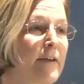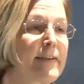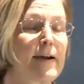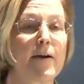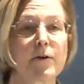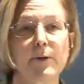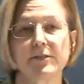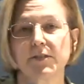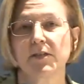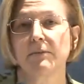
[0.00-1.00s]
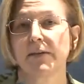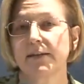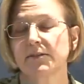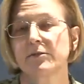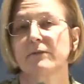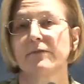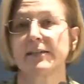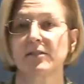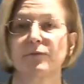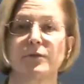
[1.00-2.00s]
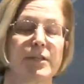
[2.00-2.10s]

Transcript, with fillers: that they are going to commit to invest full